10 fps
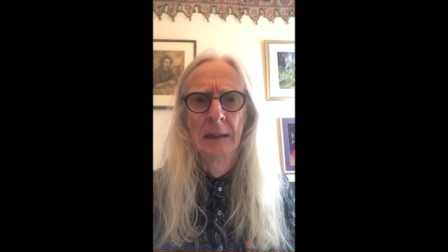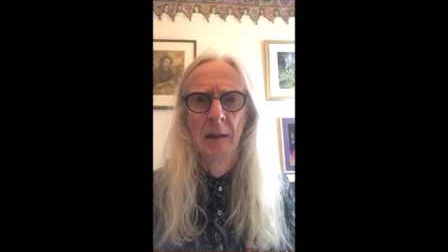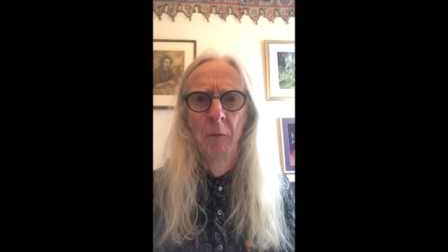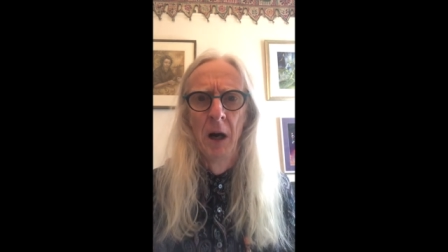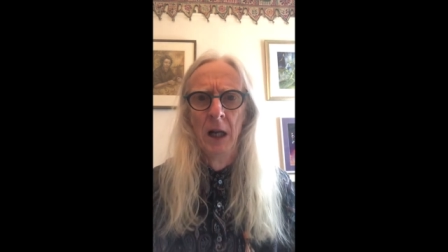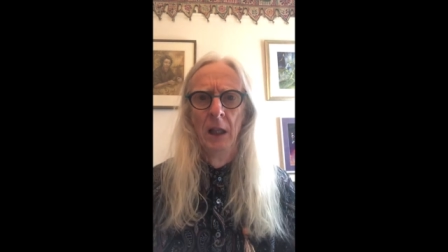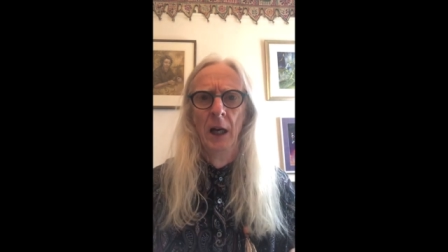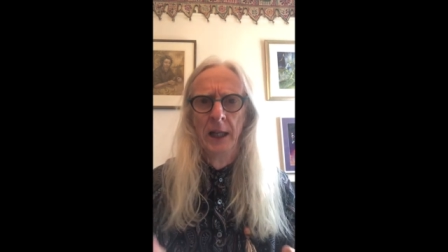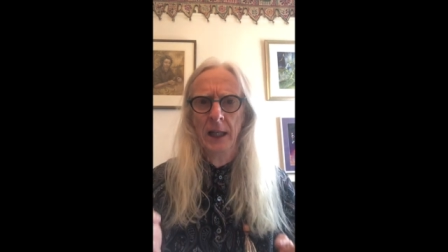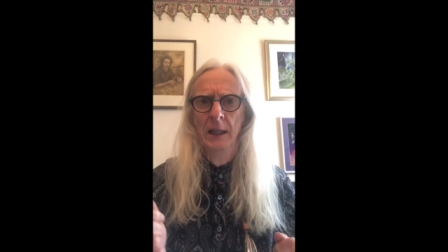Well,
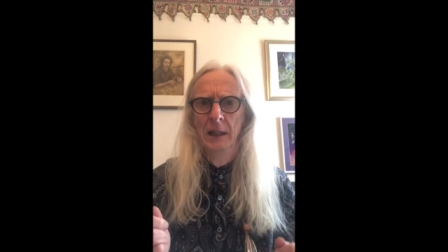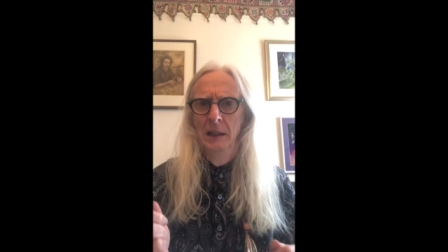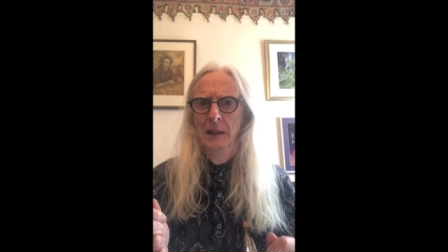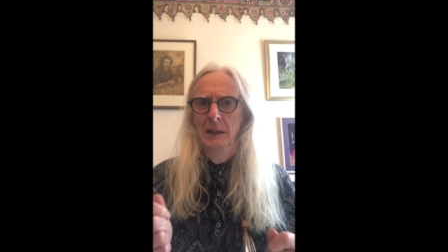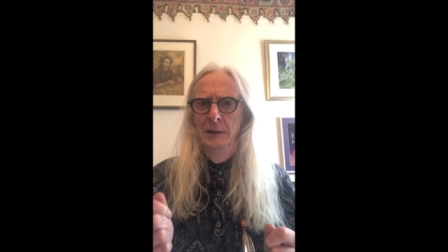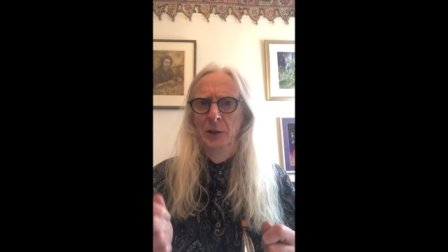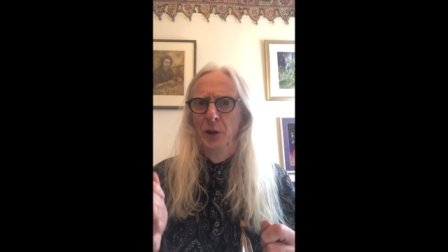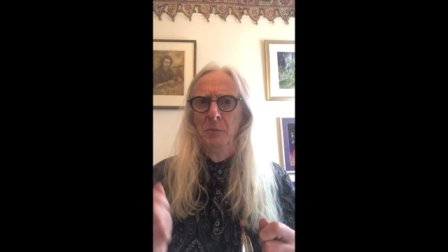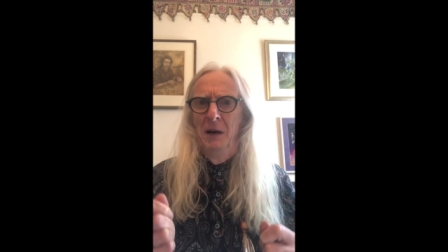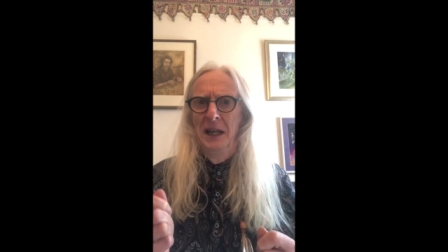I
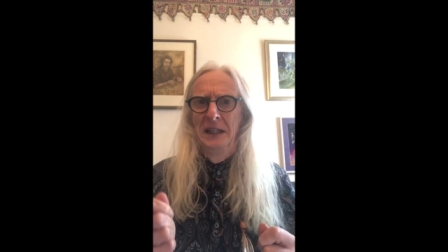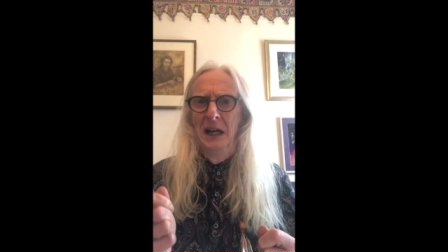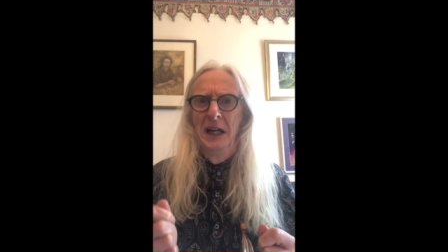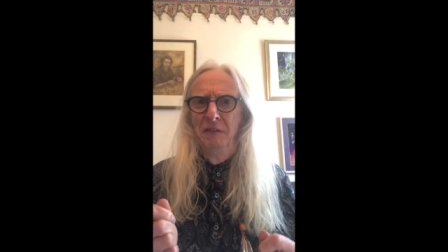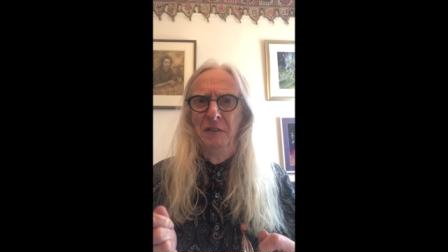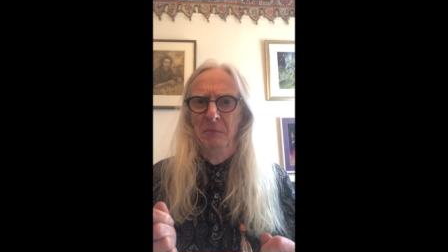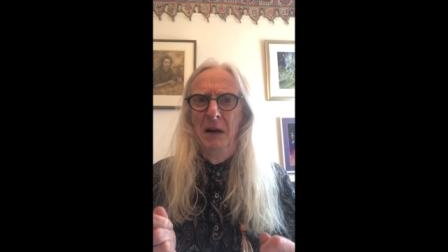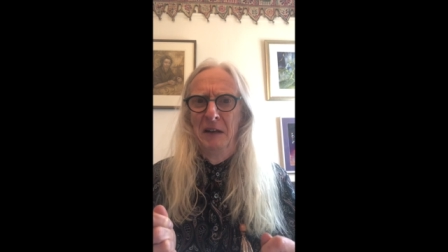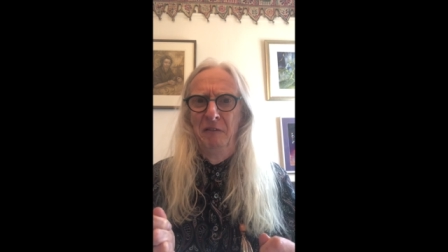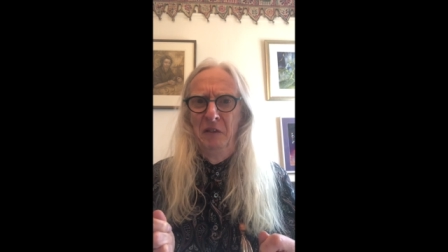took my knife and
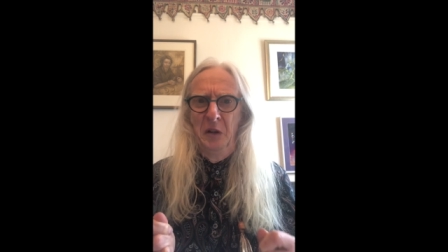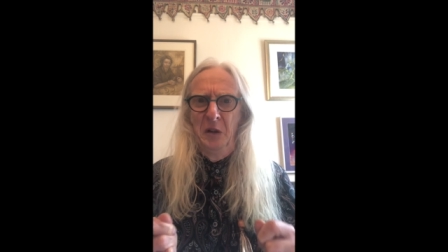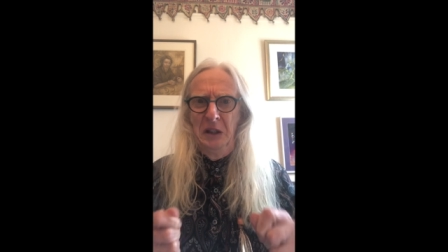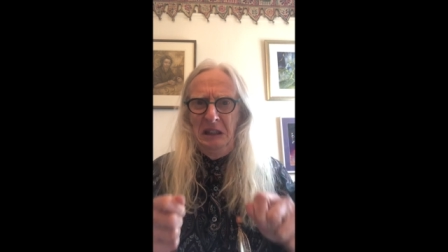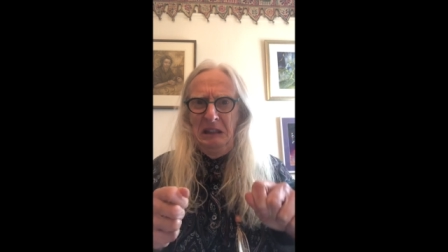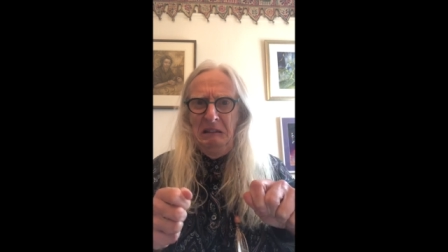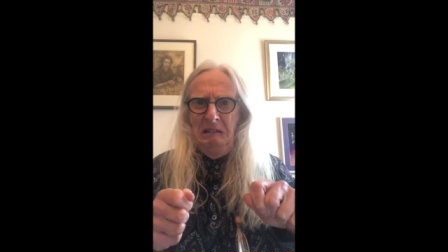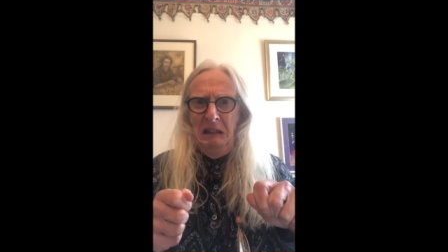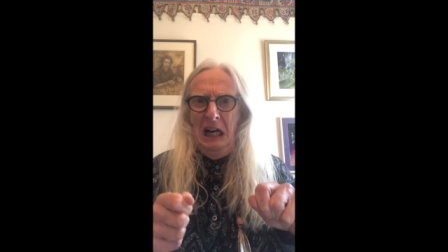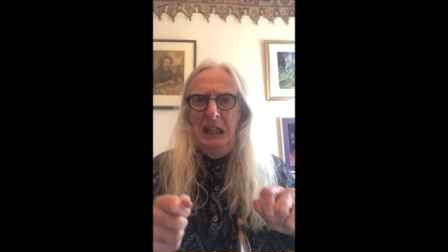my fork and
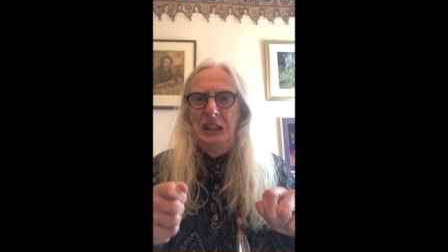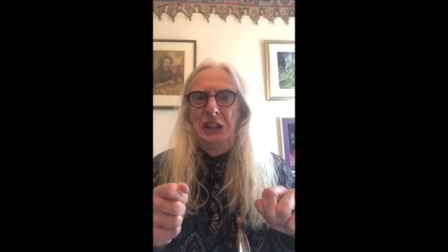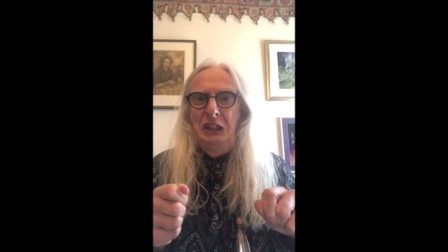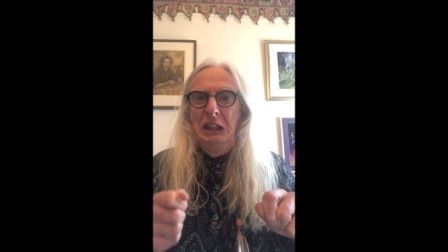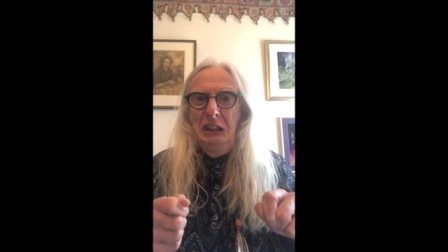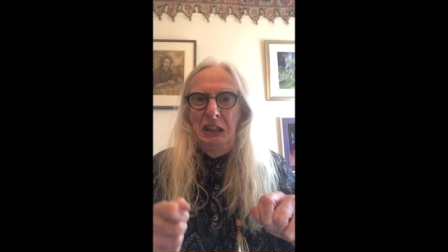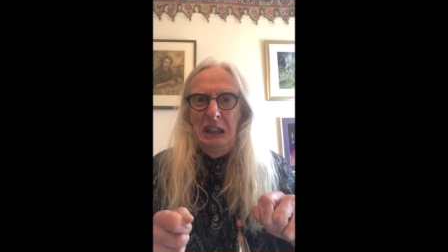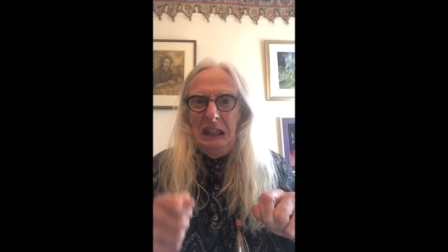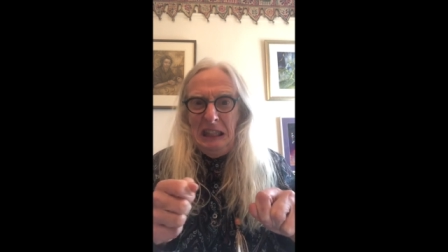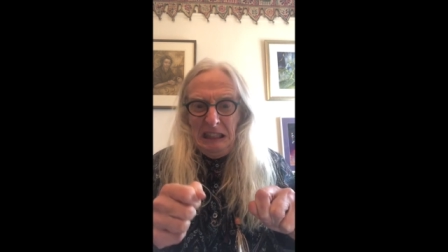I
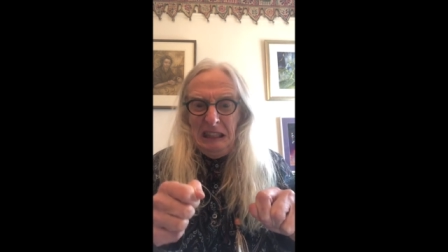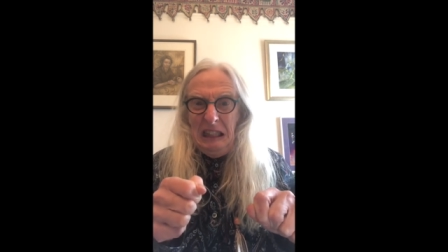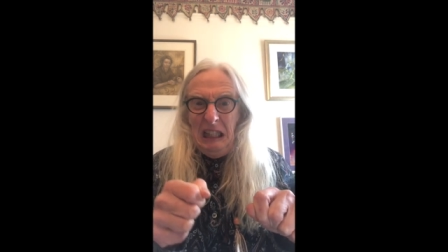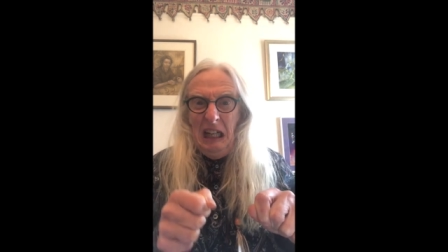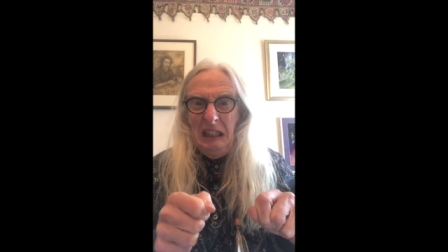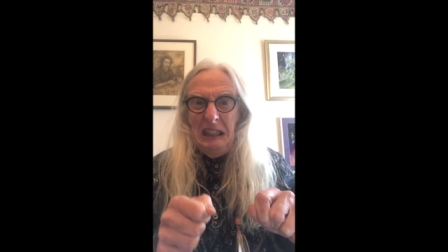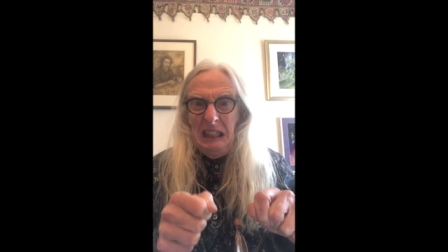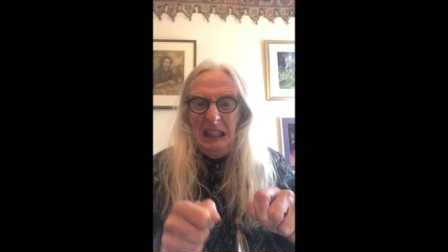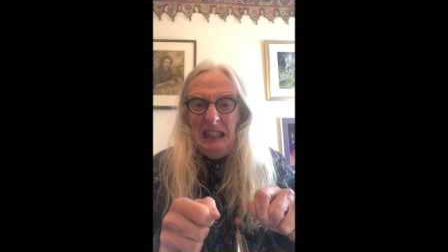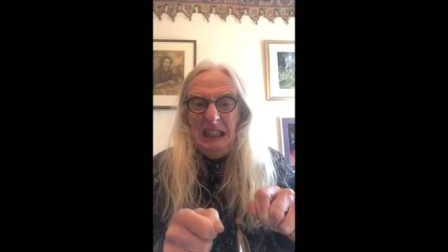gingerly cut
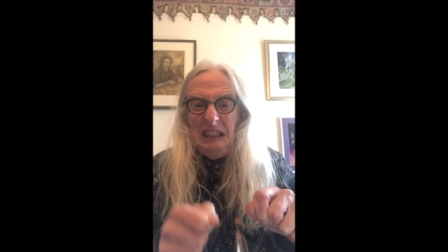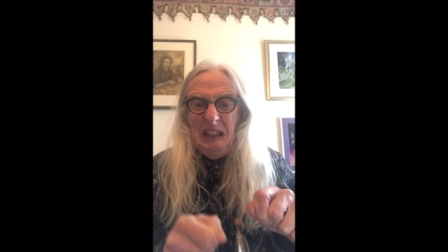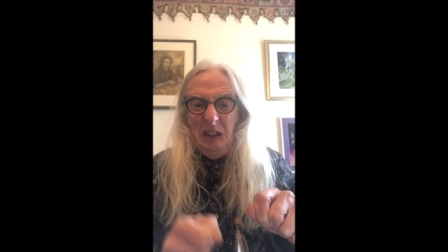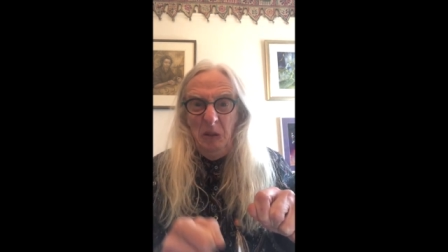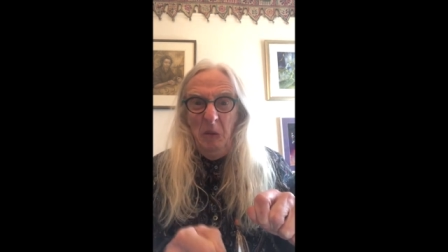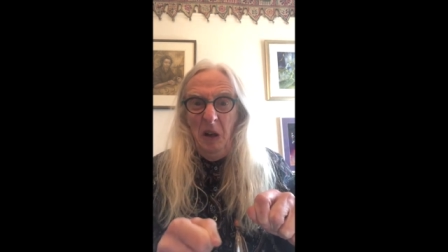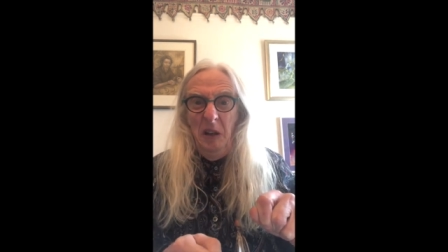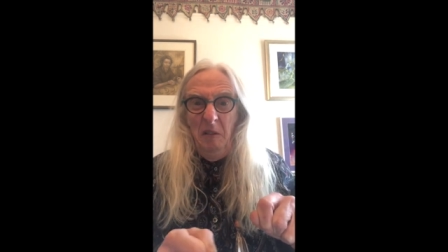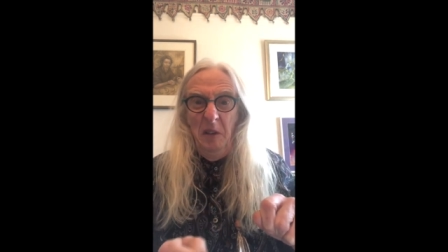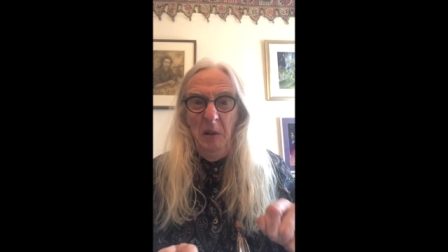into one
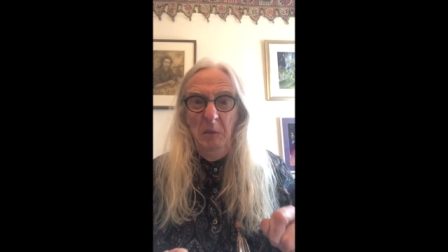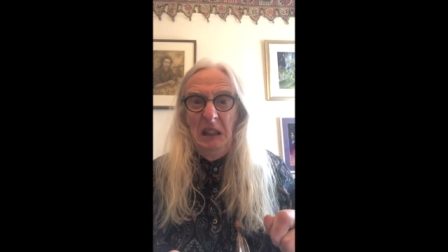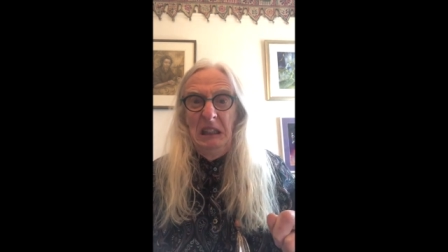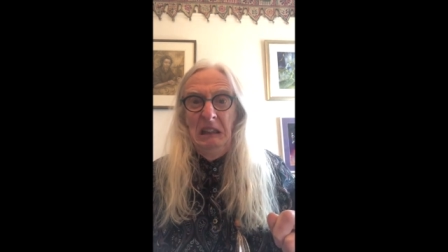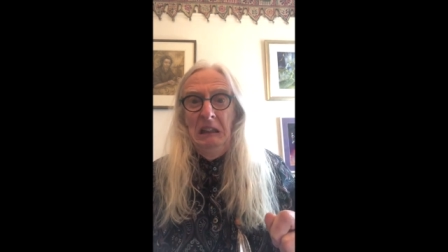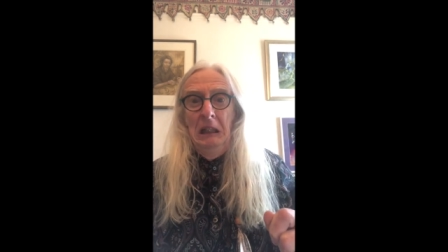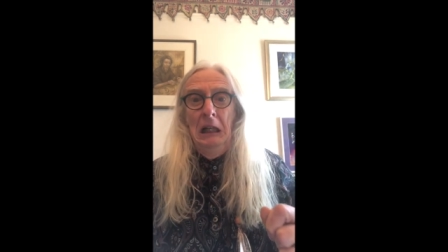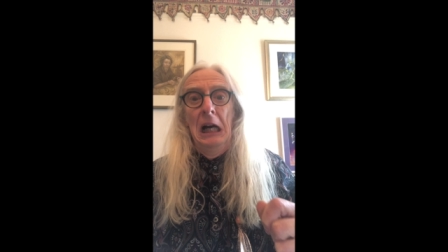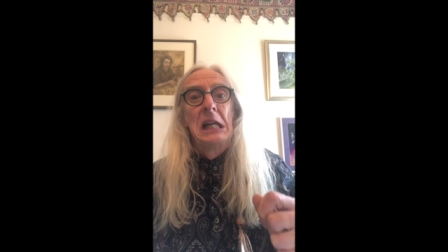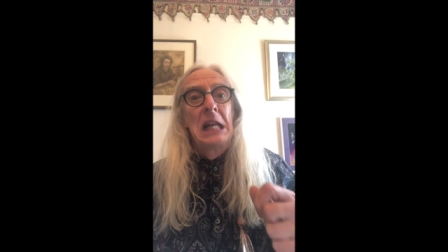of them
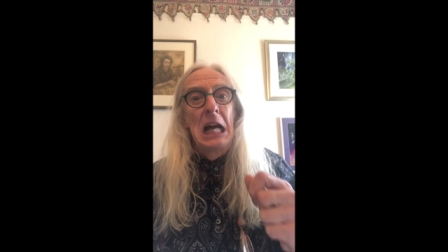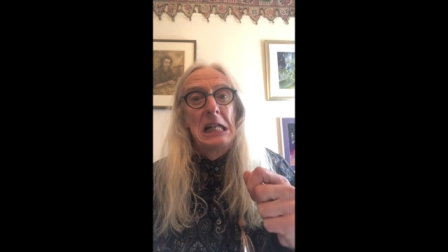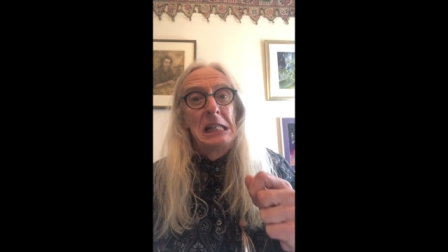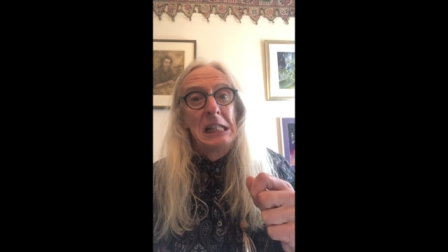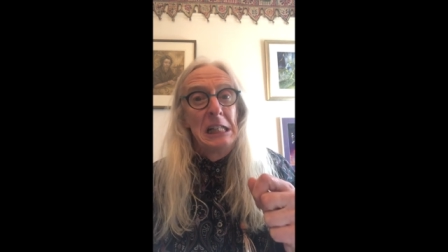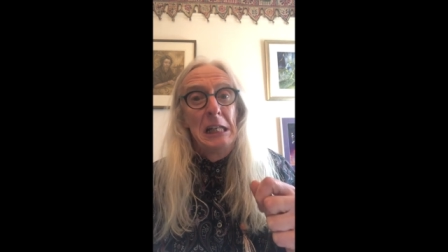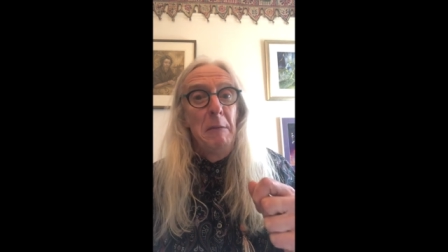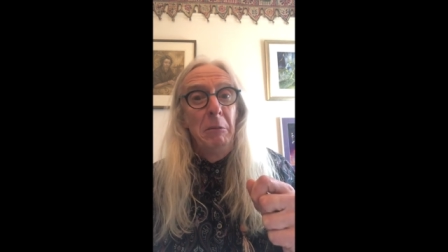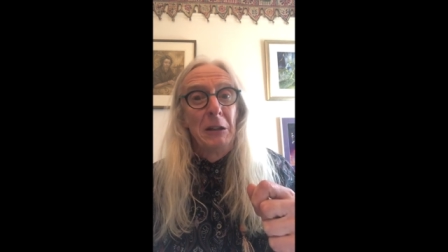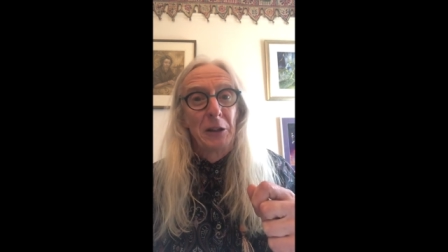and
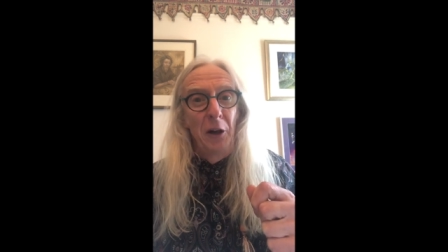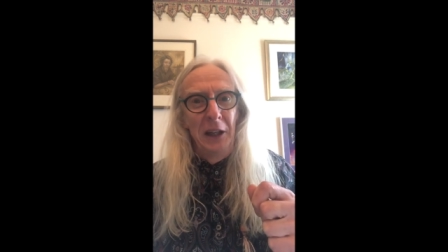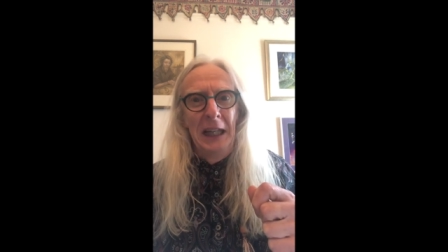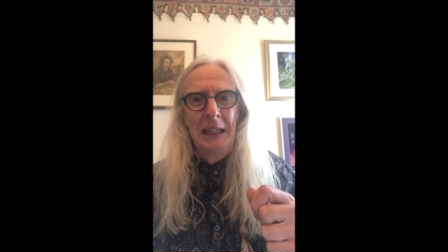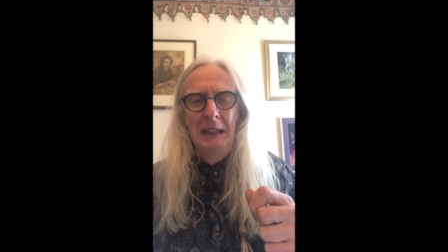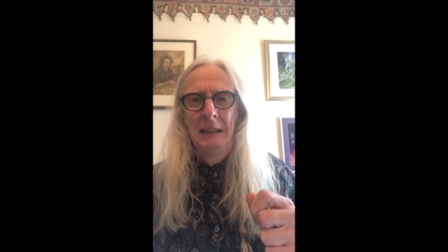nibbled on it.